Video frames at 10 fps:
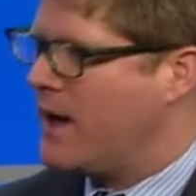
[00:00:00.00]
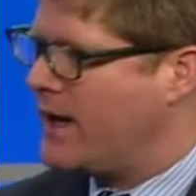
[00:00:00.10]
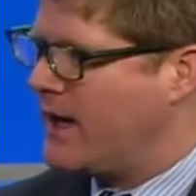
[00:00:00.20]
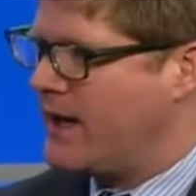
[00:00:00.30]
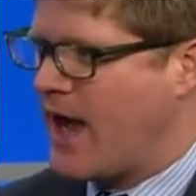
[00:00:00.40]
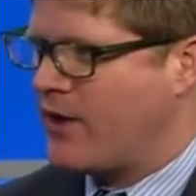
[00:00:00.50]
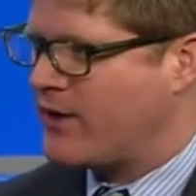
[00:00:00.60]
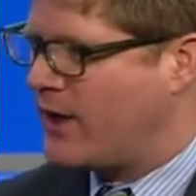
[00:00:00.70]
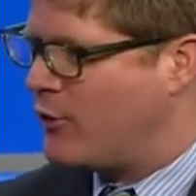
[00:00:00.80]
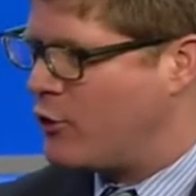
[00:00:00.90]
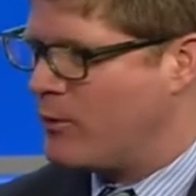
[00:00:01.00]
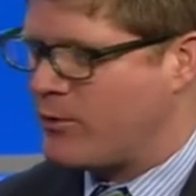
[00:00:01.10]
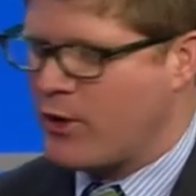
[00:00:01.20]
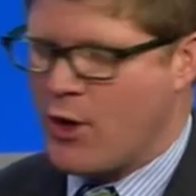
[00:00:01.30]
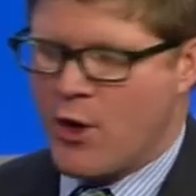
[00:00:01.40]
money and outside
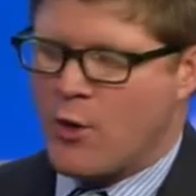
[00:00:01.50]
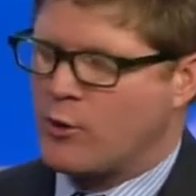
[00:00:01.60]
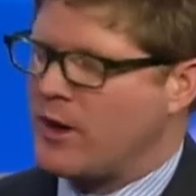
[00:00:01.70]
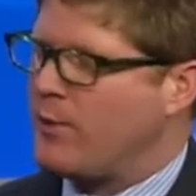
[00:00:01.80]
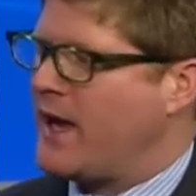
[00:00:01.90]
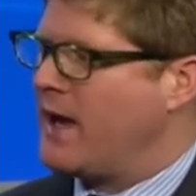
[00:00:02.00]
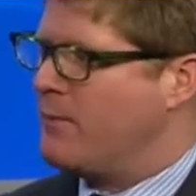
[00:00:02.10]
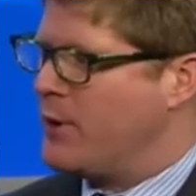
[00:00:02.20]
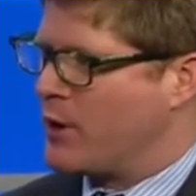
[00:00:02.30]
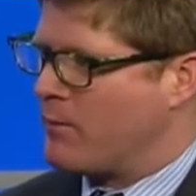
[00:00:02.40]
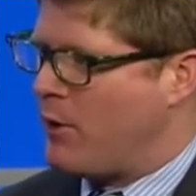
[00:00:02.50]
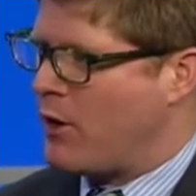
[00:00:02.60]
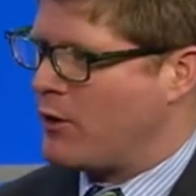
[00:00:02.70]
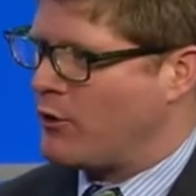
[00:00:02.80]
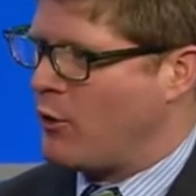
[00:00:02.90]
groups really playing a bigger
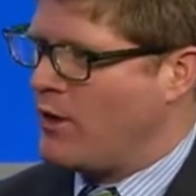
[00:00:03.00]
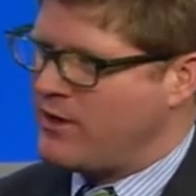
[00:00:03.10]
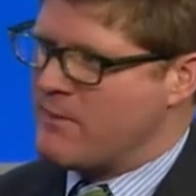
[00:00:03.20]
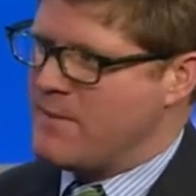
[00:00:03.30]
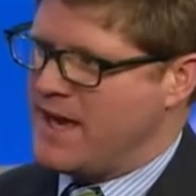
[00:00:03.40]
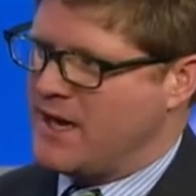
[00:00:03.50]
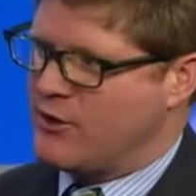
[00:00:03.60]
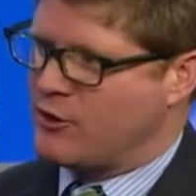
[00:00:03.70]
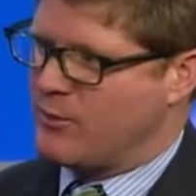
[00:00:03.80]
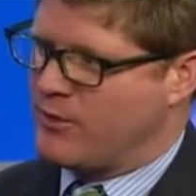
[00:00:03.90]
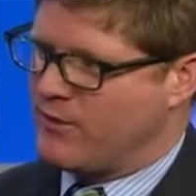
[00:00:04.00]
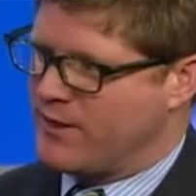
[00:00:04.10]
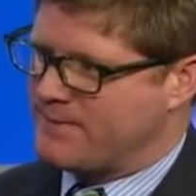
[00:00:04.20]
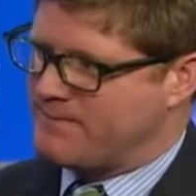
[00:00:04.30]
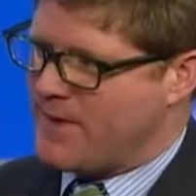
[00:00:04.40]
part. So what does it mean in terms of
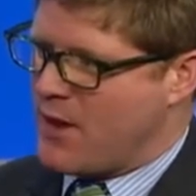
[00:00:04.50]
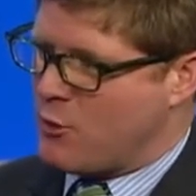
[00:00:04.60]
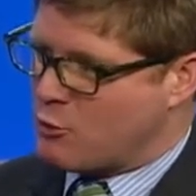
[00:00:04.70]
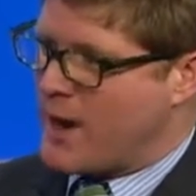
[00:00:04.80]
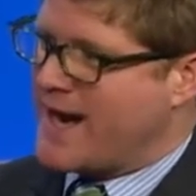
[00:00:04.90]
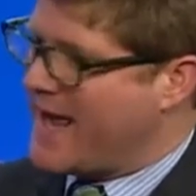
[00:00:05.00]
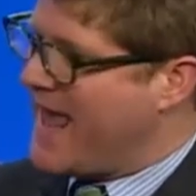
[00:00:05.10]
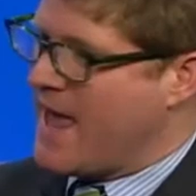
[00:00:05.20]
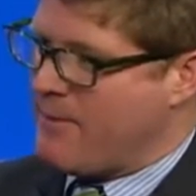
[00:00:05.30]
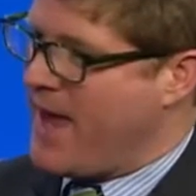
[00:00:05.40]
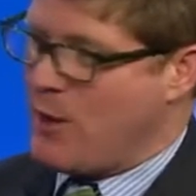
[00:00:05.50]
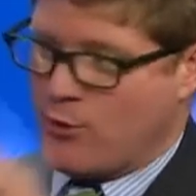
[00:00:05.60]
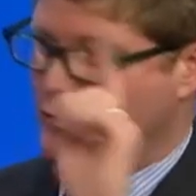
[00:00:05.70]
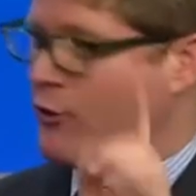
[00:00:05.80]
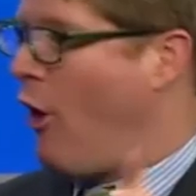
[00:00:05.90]
a running a campaign
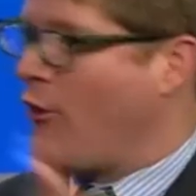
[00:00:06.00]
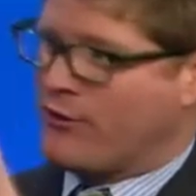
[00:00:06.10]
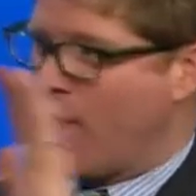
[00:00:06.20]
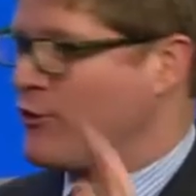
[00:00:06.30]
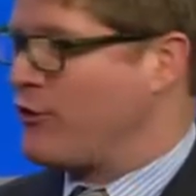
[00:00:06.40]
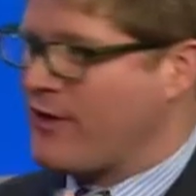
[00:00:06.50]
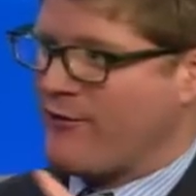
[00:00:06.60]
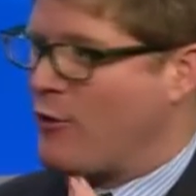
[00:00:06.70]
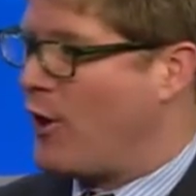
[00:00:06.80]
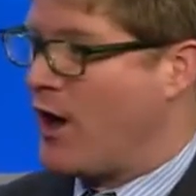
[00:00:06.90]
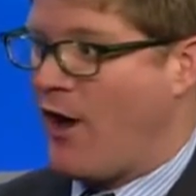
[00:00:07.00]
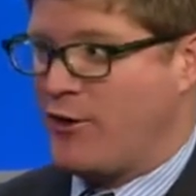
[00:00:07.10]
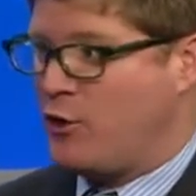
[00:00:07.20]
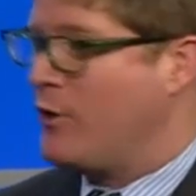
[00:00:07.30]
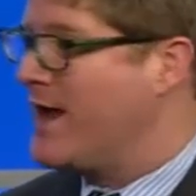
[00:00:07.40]
when there's all this other stuff going on
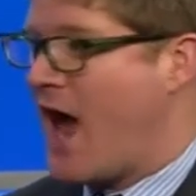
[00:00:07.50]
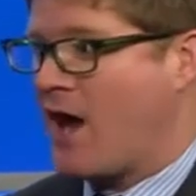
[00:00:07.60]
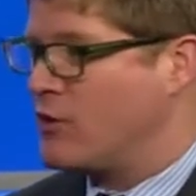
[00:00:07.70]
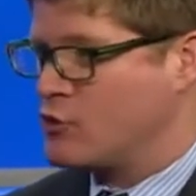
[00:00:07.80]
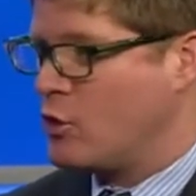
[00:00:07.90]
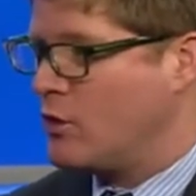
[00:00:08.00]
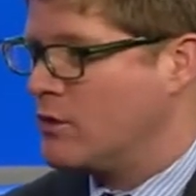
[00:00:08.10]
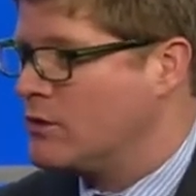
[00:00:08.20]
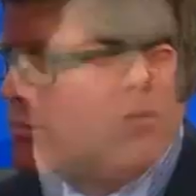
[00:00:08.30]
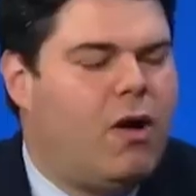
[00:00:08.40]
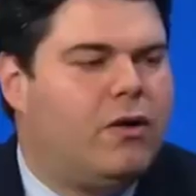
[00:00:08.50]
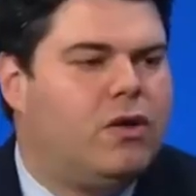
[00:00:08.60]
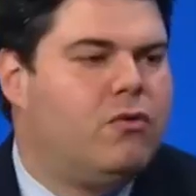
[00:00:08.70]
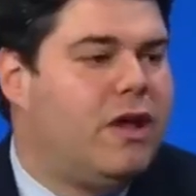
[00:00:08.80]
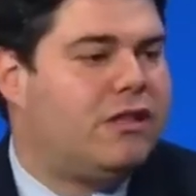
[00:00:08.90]
that you cannot control? Well,
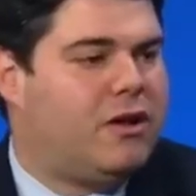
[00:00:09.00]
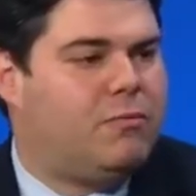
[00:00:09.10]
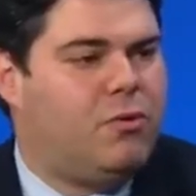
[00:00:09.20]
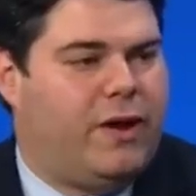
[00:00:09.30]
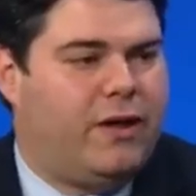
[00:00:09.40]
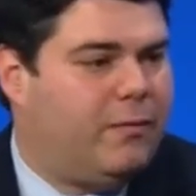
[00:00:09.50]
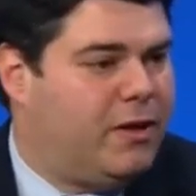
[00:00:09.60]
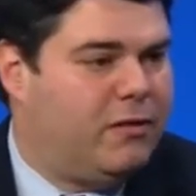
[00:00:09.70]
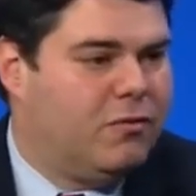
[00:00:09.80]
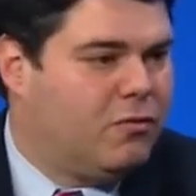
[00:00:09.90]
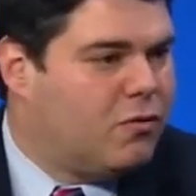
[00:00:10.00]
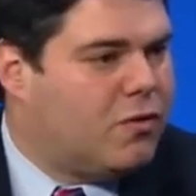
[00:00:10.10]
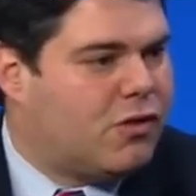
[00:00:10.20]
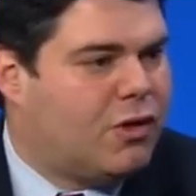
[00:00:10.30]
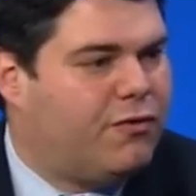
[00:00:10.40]
you raise a good point. I mean,
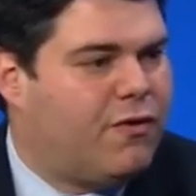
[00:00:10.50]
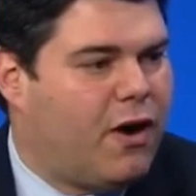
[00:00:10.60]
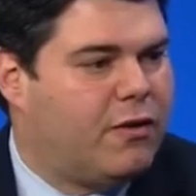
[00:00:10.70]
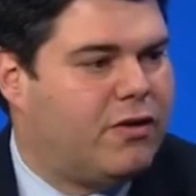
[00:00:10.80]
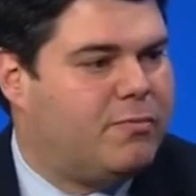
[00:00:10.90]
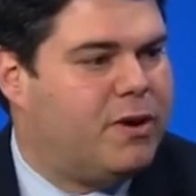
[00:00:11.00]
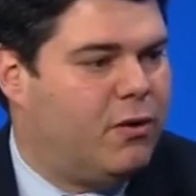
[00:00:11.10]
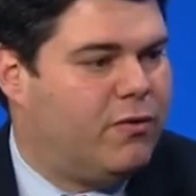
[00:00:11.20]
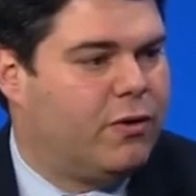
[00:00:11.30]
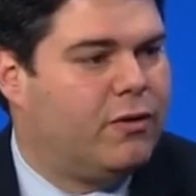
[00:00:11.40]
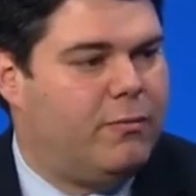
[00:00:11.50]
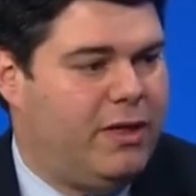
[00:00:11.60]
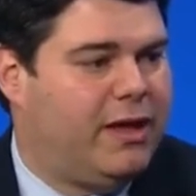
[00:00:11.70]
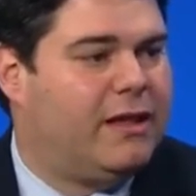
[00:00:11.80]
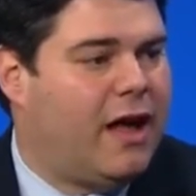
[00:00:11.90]
so far there's been over a
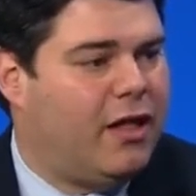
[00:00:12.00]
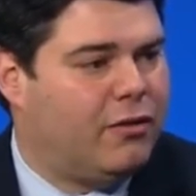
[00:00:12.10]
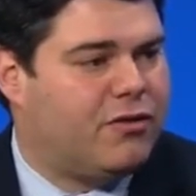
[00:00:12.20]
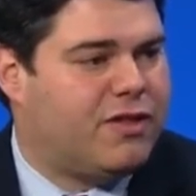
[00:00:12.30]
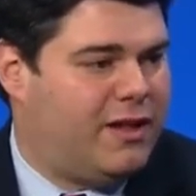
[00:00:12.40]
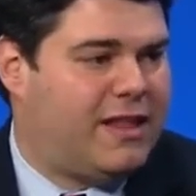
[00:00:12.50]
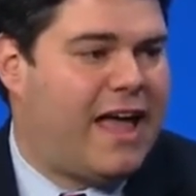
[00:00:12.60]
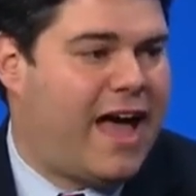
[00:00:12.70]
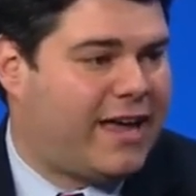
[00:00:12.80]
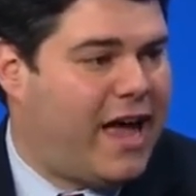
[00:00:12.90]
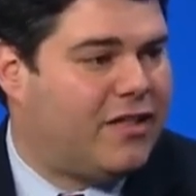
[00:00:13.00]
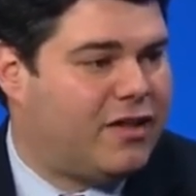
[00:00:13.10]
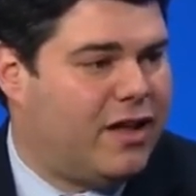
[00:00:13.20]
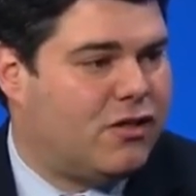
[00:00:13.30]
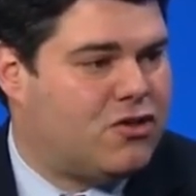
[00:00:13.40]
million dollars in attack ads
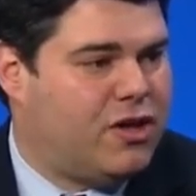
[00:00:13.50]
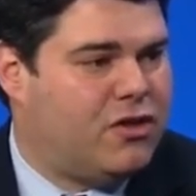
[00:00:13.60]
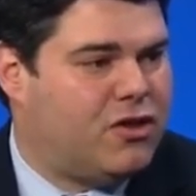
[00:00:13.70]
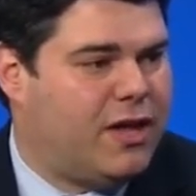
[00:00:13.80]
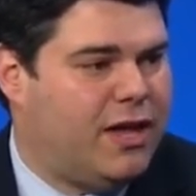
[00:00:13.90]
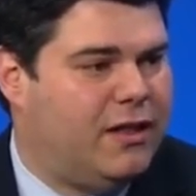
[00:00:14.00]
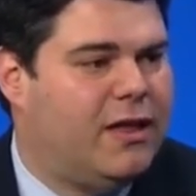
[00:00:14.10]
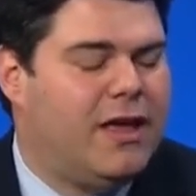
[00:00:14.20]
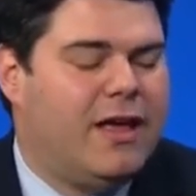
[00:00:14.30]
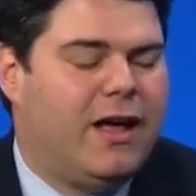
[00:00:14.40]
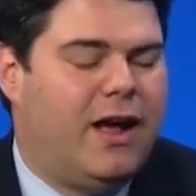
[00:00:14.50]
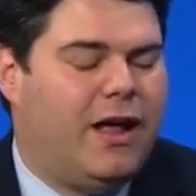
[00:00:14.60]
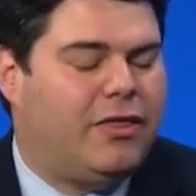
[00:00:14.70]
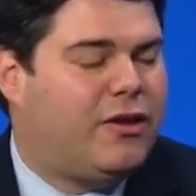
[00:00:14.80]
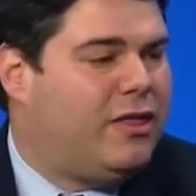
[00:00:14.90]
against Jeanne Shaheen.
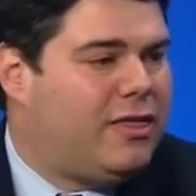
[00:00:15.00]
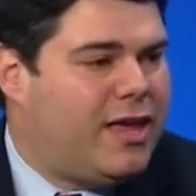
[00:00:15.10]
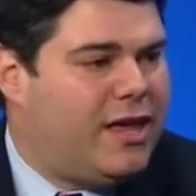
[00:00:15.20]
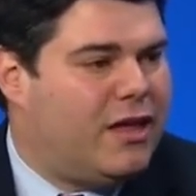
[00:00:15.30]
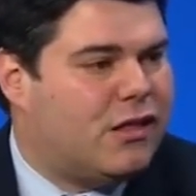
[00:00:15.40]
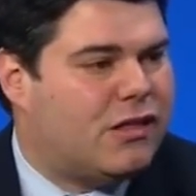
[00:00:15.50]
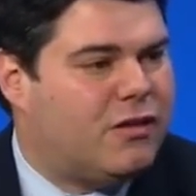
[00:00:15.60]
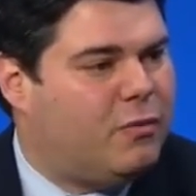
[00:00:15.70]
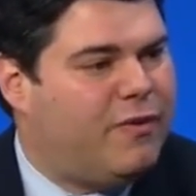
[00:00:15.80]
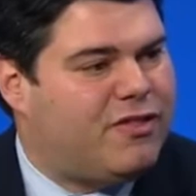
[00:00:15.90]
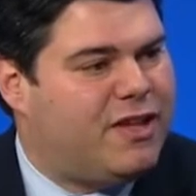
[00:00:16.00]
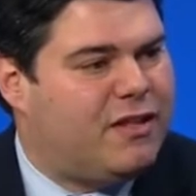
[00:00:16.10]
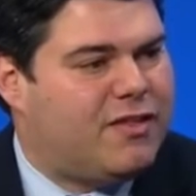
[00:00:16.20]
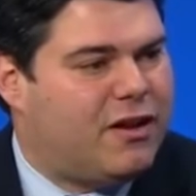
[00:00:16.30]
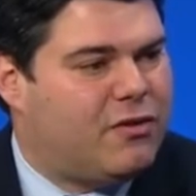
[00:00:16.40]
Uh, the good thing is we've seen
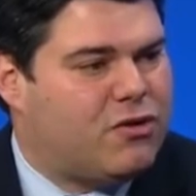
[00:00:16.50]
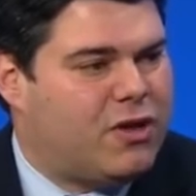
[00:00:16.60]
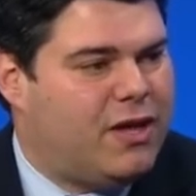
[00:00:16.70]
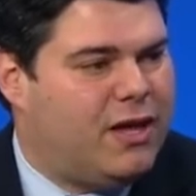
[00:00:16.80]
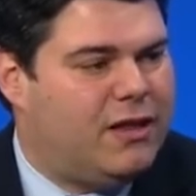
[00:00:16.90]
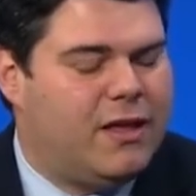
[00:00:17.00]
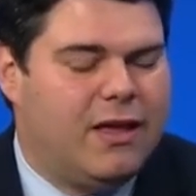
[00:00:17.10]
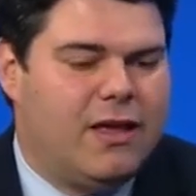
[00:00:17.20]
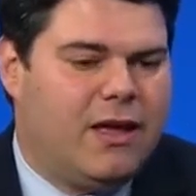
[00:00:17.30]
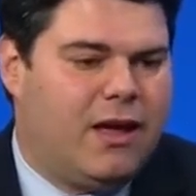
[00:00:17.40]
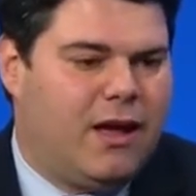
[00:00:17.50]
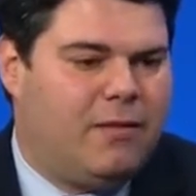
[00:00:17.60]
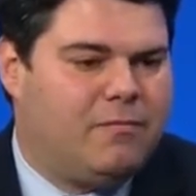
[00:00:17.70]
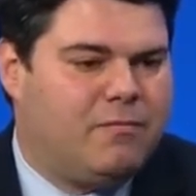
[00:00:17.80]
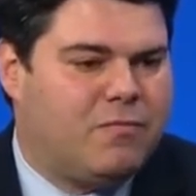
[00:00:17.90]
Senator Shaheen
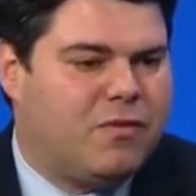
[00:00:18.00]
um,